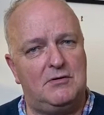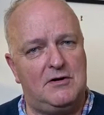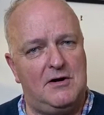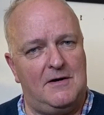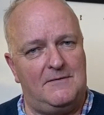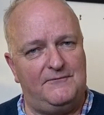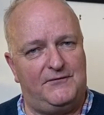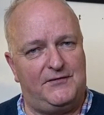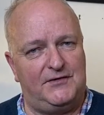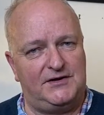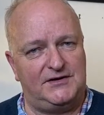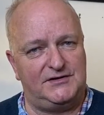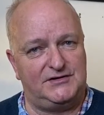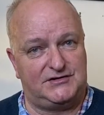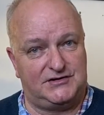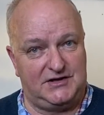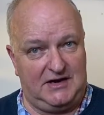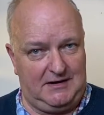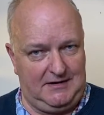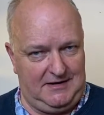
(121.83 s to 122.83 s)

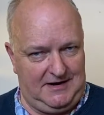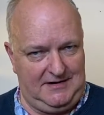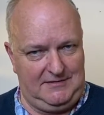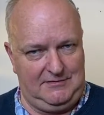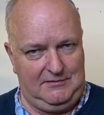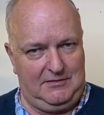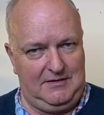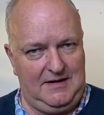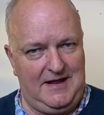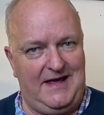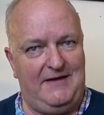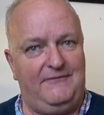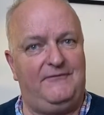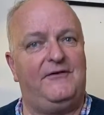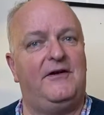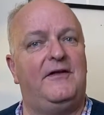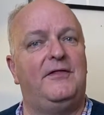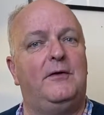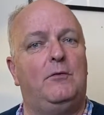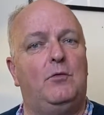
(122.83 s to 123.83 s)
confidence in your life,
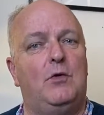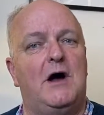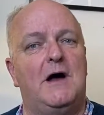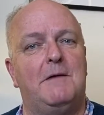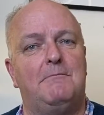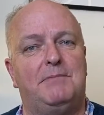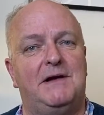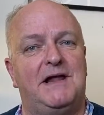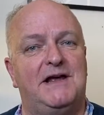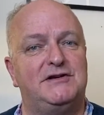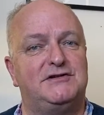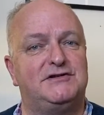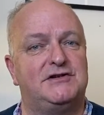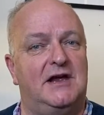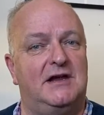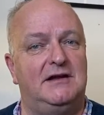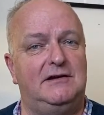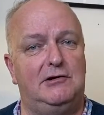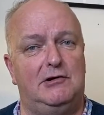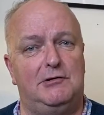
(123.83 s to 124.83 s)
in the workplace,
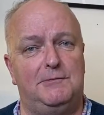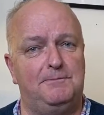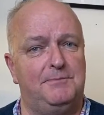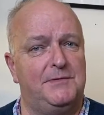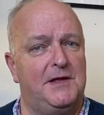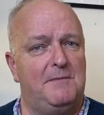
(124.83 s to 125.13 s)
in your